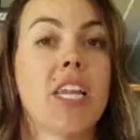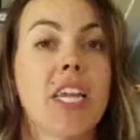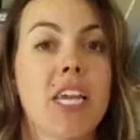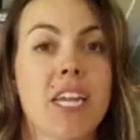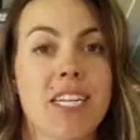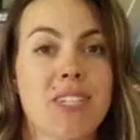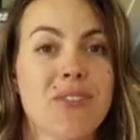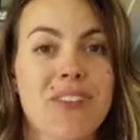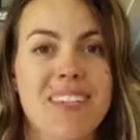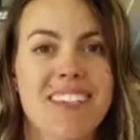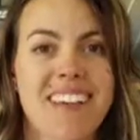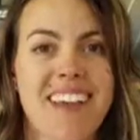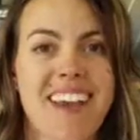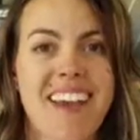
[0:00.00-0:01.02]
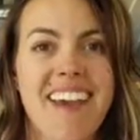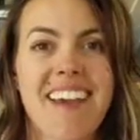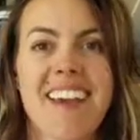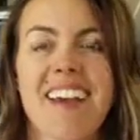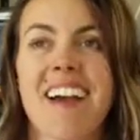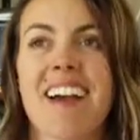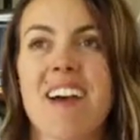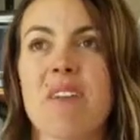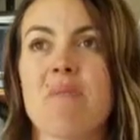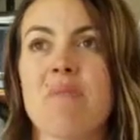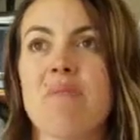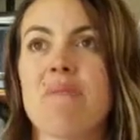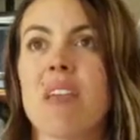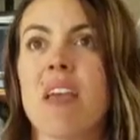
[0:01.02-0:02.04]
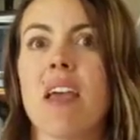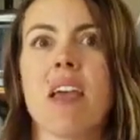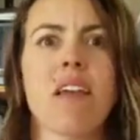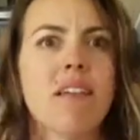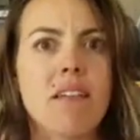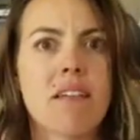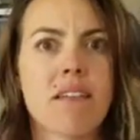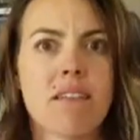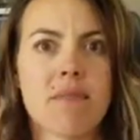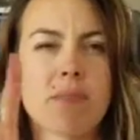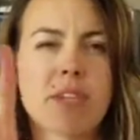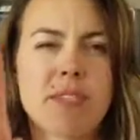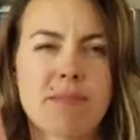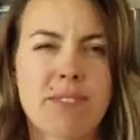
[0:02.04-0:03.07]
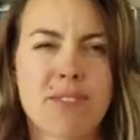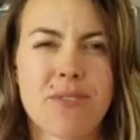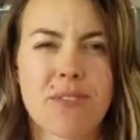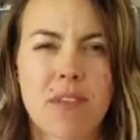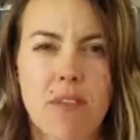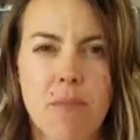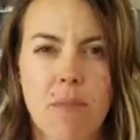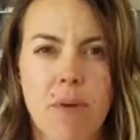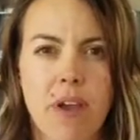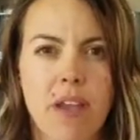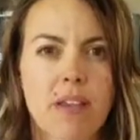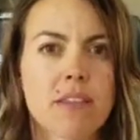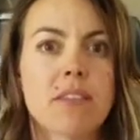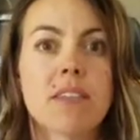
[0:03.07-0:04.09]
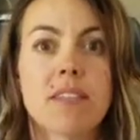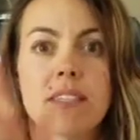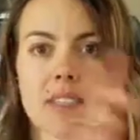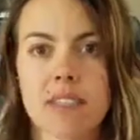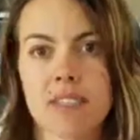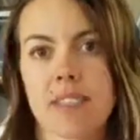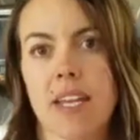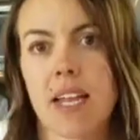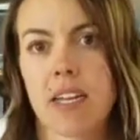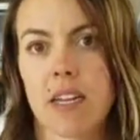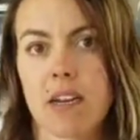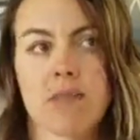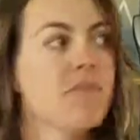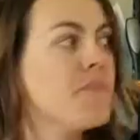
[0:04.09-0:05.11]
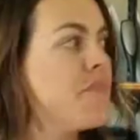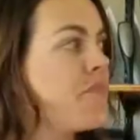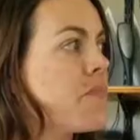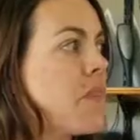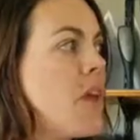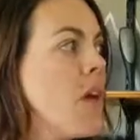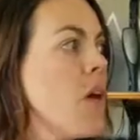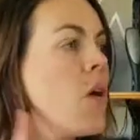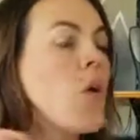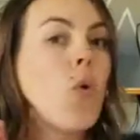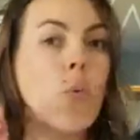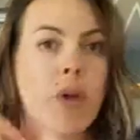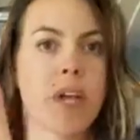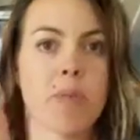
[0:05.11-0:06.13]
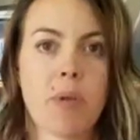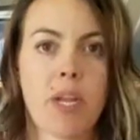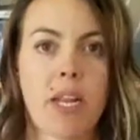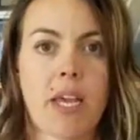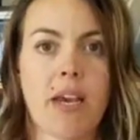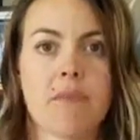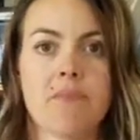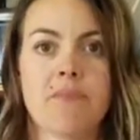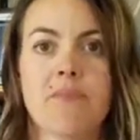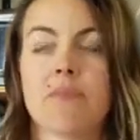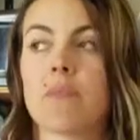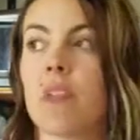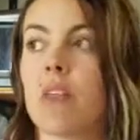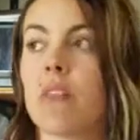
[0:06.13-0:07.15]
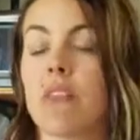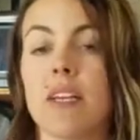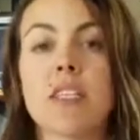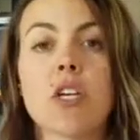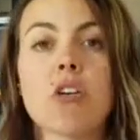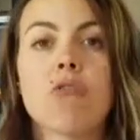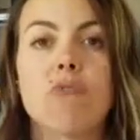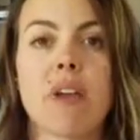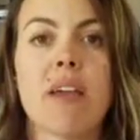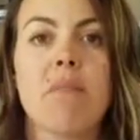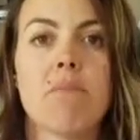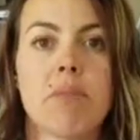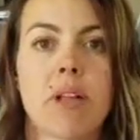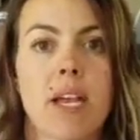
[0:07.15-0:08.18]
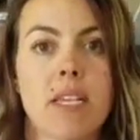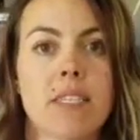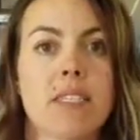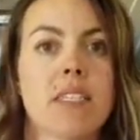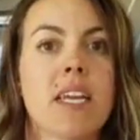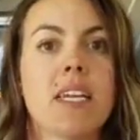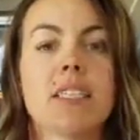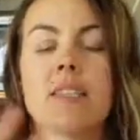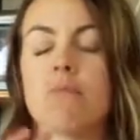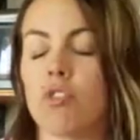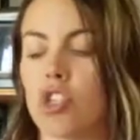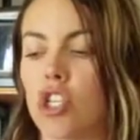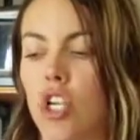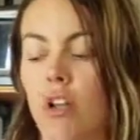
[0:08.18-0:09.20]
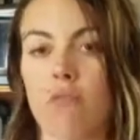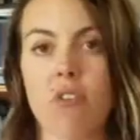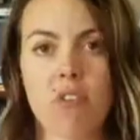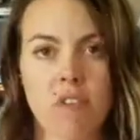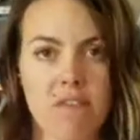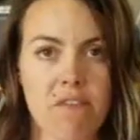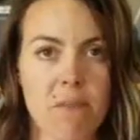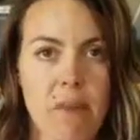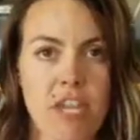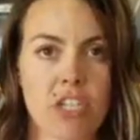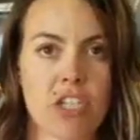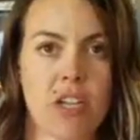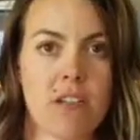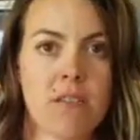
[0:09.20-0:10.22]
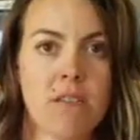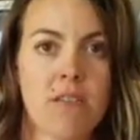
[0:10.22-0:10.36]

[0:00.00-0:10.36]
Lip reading: to get into it today. It brings me to another point. This is a side note. Wikipedia. That's a great place to get some general information.